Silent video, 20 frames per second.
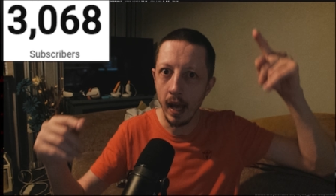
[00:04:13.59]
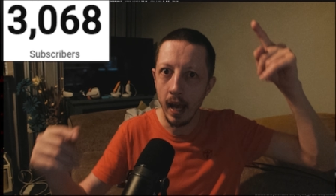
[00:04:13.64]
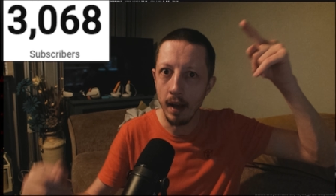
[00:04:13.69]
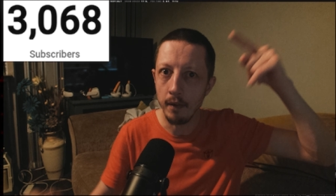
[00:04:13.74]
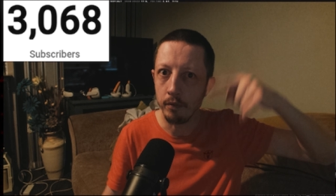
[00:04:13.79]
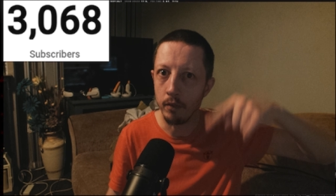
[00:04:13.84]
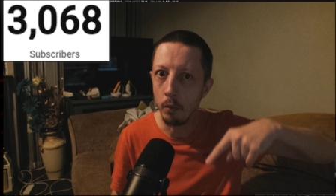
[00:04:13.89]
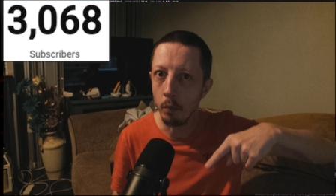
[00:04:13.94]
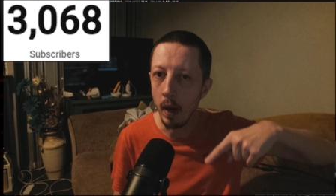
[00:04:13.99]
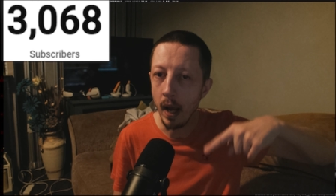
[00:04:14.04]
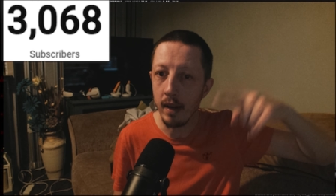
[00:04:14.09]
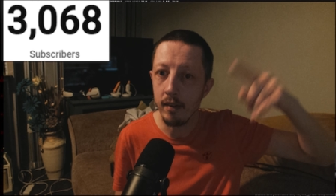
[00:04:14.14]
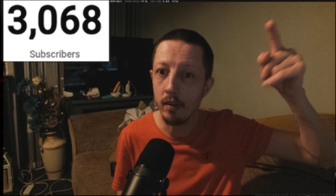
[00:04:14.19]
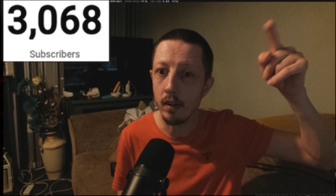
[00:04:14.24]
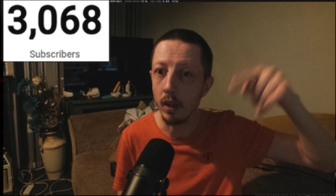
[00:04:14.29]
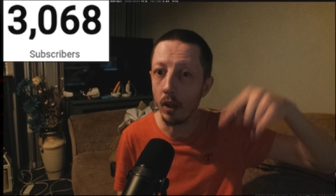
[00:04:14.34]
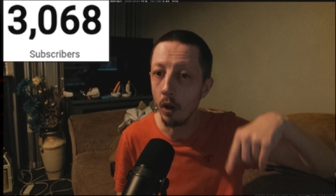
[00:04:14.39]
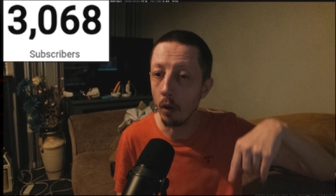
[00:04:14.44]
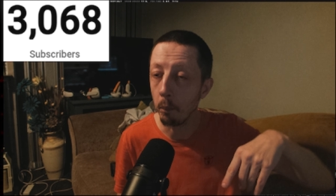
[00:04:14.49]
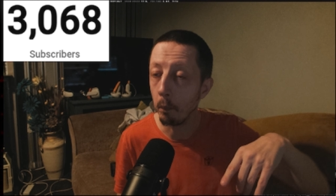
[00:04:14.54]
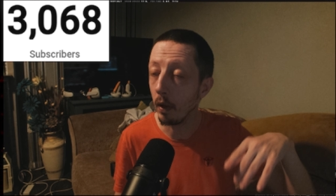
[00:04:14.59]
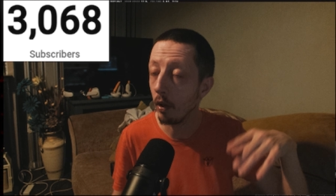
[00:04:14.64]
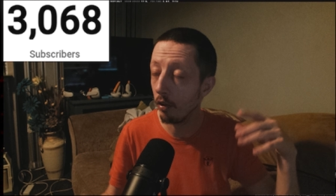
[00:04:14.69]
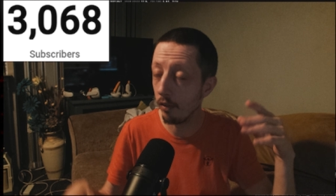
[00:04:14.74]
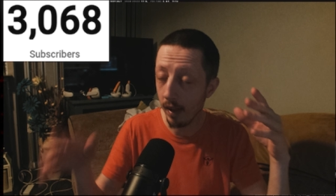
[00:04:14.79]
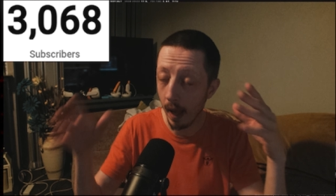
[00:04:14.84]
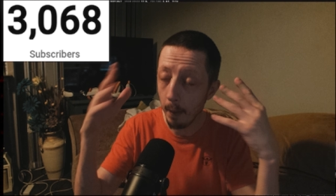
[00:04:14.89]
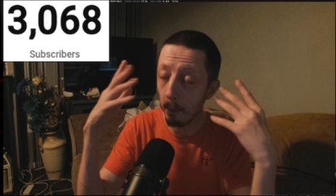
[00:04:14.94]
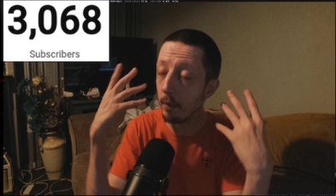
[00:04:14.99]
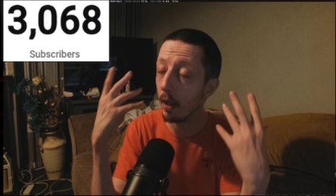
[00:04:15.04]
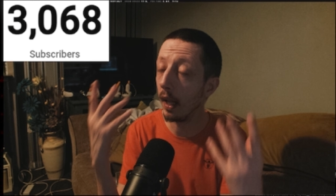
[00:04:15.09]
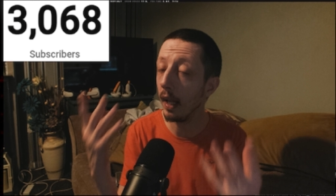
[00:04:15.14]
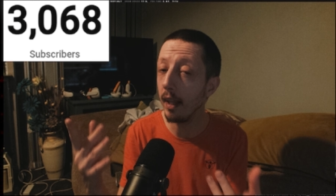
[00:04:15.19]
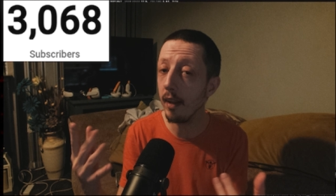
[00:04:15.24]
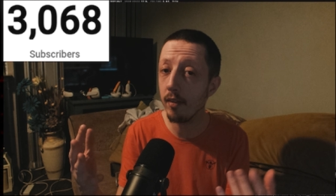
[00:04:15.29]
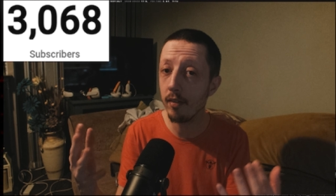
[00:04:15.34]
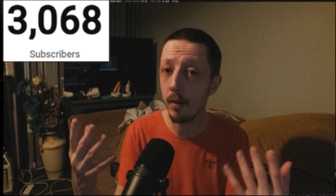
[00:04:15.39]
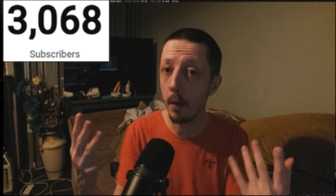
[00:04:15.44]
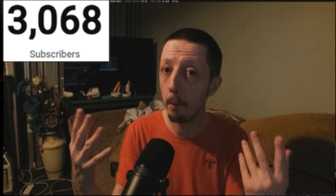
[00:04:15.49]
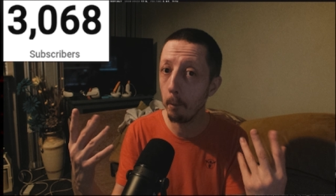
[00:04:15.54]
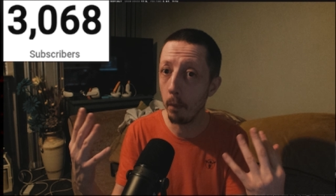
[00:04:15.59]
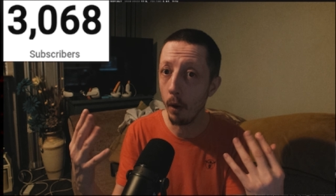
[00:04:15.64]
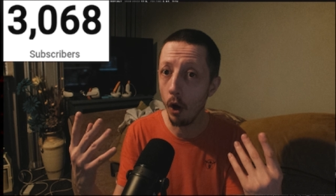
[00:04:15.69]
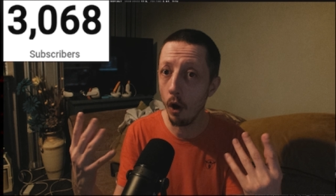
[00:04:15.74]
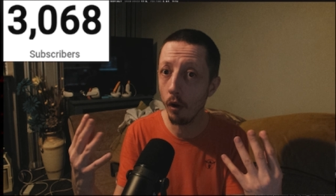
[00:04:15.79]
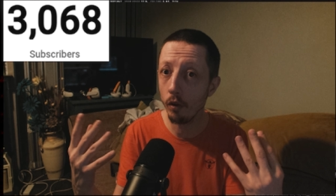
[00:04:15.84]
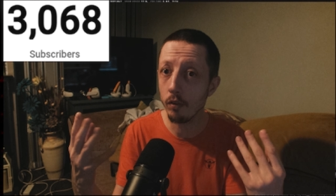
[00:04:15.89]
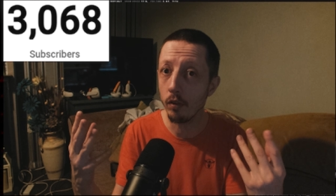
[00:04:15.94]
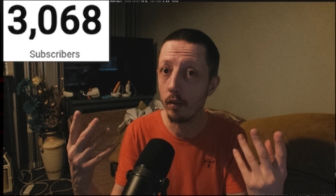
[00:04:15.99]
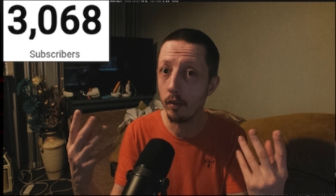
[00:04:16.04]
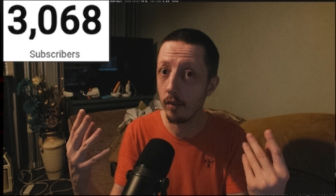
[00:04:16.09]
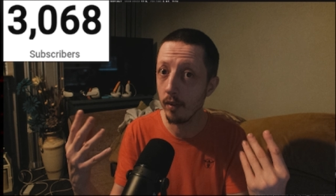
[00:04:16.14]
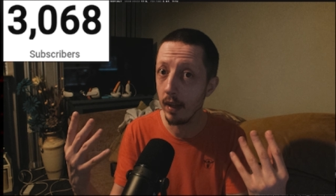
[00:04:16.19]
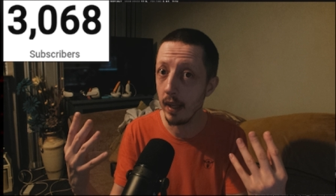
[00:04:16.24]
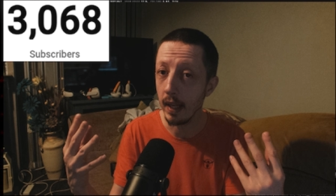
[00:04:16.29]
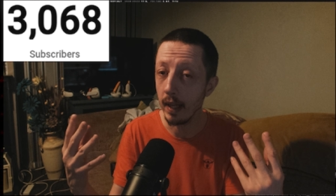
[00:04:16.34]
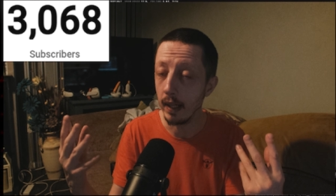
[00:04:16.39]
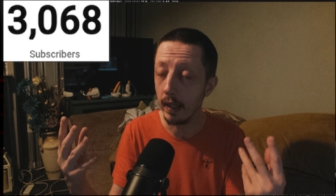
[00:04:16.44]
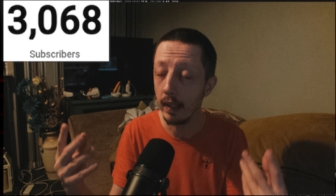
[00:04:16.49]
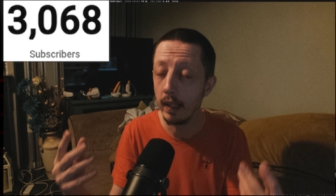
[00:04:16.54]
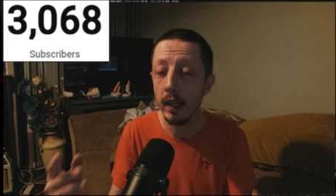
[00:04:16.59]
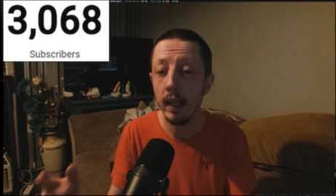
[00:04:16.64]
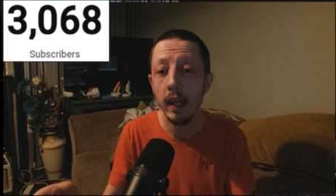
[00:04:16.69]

have the writing on because I'm the least important here